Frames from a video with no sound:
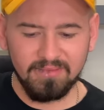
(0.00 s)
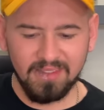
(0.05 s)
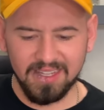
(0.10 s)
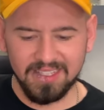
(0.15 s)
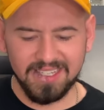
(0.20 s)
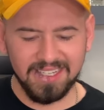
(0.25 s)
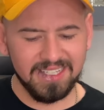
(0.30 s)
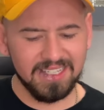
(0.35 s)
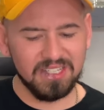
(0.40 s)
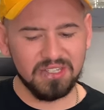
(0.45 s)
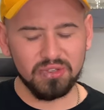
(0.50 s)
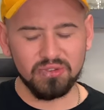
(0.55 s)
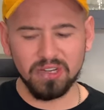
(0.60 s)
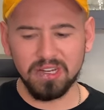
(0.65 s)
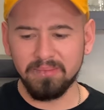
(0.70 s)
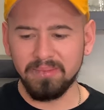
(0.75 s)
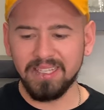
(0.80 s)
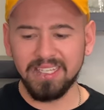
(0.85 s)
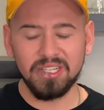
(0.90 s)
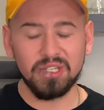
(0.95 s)
It's
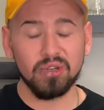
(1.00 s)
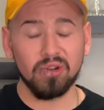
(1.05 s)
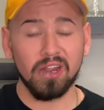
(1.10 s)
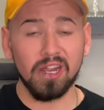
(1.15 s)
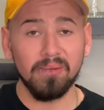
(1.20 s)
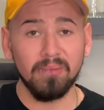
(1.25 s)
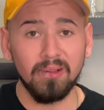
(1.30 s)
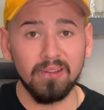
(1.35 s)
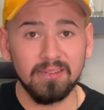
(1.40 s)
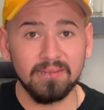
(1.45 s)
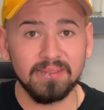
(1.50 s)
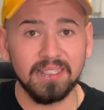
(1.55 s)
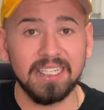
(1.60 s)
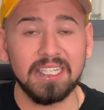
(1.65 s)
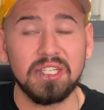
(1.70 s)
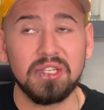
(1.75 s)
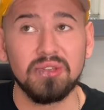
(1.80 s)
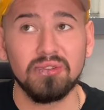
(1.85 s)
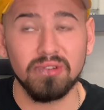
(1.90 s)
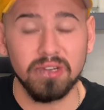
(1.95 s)
extremely enjoyable,
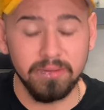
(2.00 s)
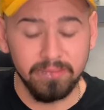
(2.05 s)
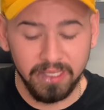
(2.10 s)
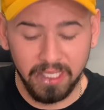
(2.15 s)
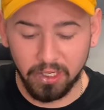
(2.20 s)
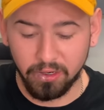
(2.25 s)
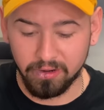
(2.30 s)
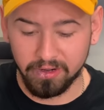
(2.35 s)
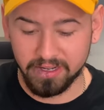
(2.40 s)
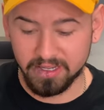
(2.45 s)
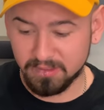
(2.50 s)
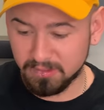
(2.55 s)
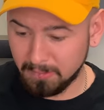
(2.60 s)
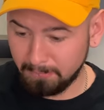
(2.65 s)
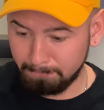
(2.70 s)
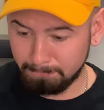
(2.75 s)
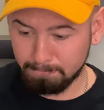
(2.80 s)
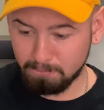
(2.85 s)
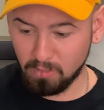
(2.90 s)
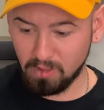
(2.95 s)
extremely crisp,
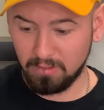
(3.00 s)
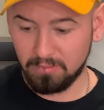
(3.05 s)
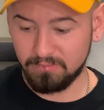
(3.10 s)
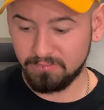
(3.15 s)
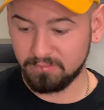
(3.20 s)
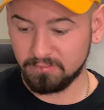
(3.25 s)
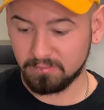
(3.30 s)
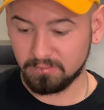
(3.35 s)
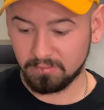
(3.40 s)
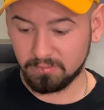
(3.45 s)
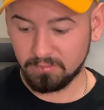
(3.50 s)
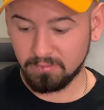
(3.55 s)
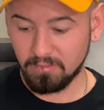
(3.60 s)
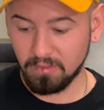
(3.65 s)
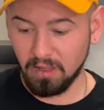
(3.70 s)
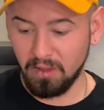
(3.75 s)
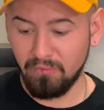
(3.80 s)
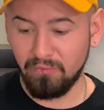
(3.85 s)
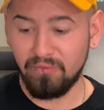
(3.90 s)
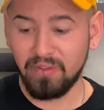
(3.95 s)

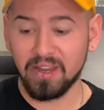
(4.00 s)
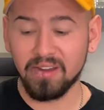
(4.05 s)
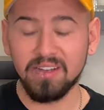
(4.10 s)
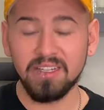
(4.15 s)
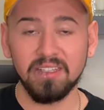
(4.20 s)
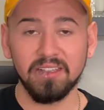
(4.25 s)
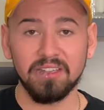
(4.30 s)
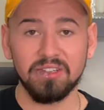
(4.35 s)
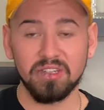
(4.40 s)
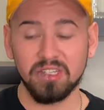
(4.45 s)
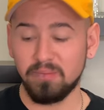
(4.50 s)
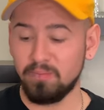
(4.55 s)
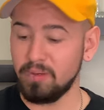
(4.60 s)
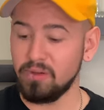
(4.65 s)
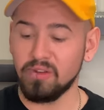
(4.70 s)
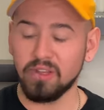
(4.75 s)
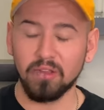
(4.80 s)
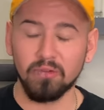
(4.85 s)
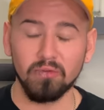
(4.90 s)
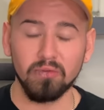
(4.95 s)
very delicious
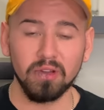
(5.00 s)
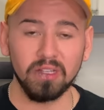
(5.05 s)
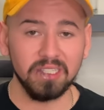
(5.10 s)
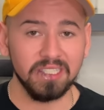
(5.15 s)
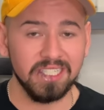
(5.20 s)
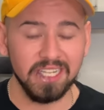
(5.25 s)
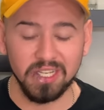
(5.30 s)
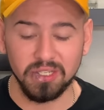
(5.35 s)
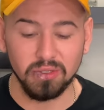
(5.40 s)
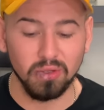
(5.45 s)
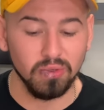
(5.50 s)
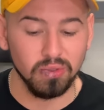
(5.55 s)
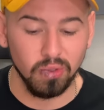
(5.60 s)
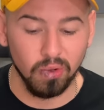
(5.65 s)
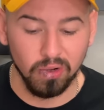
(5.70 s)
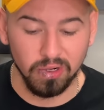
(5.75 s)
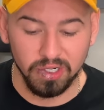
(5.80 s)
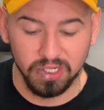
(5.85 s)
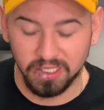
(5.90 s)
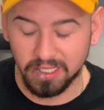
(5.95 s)
beer. You can really taste those
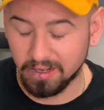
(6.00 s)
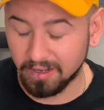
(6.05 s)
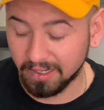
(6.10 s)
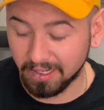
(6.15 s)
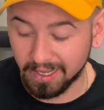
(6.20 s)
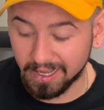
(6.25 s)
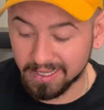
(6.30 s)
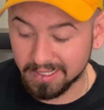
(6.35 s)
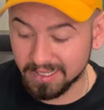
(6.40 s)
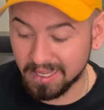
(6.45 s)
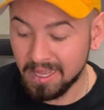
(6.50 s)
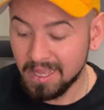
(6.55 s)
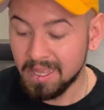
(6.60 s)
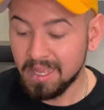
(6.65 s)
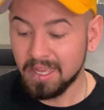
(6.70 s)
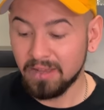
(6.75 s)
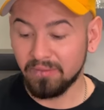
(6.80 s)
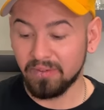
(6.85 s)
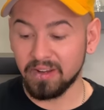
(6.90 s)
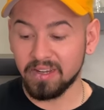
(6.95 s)
orange in there, guys.
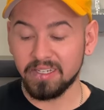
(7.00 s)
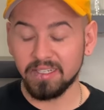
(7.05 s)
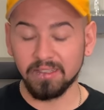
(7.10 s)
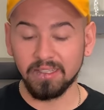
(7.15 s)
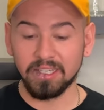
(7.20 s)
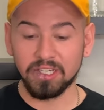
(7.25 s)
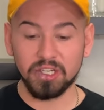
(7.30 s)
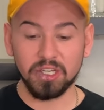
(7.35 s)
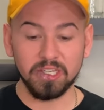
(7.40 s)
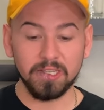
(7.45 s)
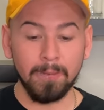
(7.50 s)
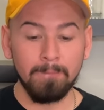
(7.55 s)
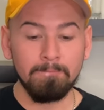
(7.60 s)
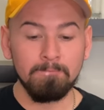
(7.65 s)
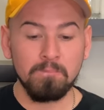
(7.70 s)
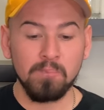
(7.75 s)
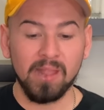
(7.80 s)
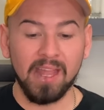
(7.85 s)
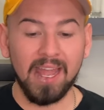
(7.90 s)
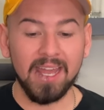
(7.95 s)
Very delicious.
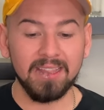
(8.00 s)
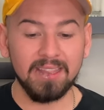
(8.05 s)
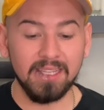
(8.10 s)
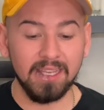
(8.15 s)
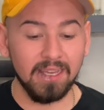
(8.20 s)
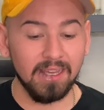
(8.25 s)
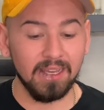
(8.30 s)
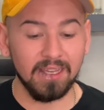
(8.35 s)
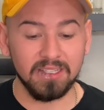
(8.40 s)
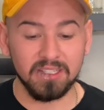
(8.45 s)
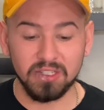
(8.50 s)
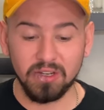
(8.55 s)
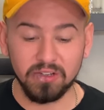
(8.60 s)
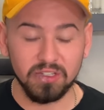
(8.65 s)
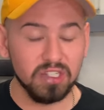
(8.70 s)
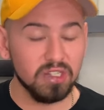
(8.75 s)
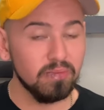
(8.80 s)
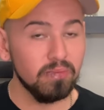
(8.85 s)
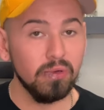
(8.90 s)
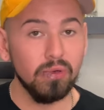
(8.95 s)
At the, it
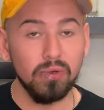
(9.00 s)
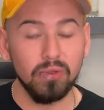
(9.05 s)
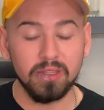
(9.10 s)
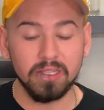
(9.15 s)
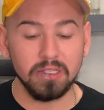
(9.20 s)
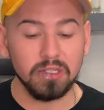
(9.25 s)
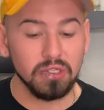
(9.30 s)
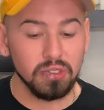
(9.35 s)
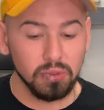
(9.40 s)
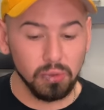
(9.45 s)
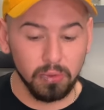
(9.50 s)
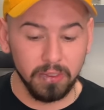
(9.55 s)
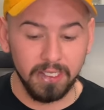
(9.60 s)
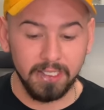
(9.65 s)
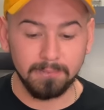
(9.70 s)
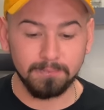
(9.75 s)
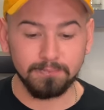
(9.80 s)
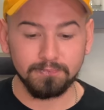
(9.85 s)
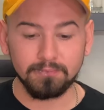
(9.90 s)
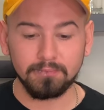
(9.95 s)
starts smooth and sweet.